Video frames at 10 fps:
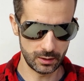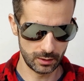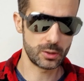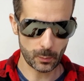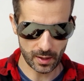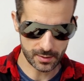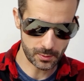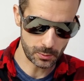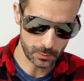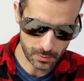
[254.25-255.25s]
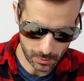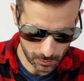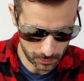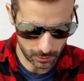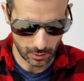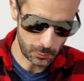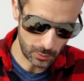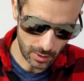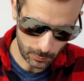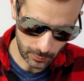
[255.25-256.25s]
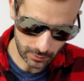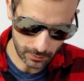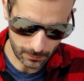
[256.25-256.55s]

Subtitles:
which just pass through. So this will happen.